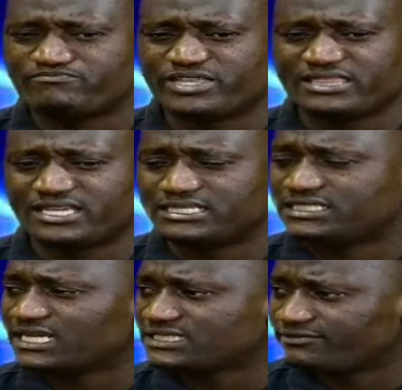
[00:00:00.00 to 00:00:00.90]
Then
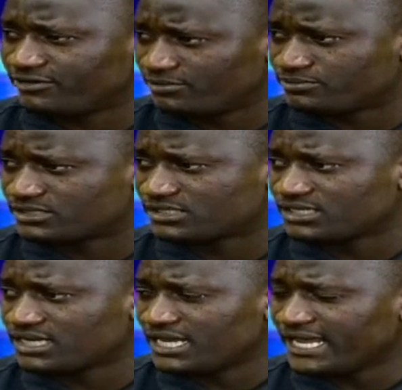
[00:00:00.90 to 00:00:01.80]
they just
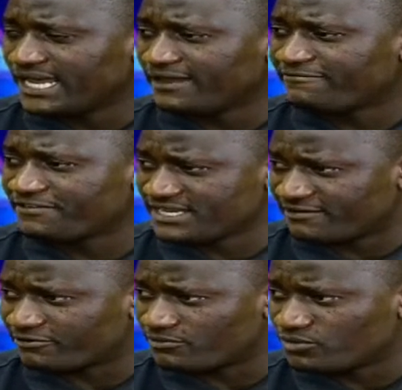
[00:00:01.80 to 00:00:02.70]
developed
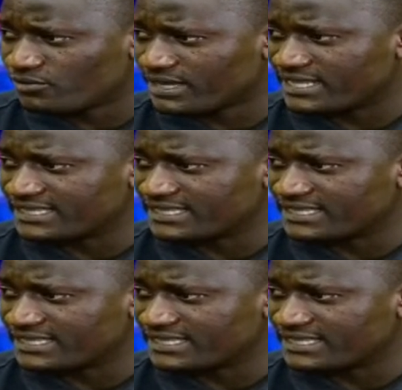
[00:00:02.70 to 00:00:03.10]
fear from nowhere,